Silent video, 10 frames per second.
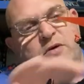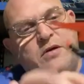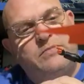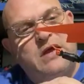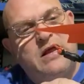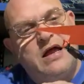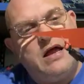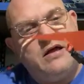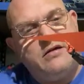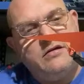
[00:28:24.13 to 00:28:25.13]
up that
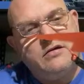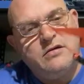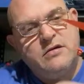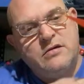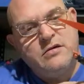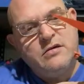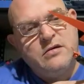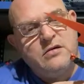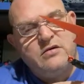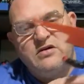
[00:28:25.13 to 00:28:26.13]
high.
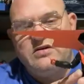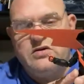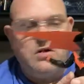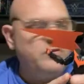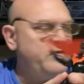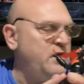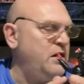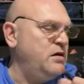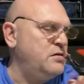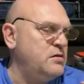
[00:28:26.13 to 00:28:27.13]
You see what I'm saying?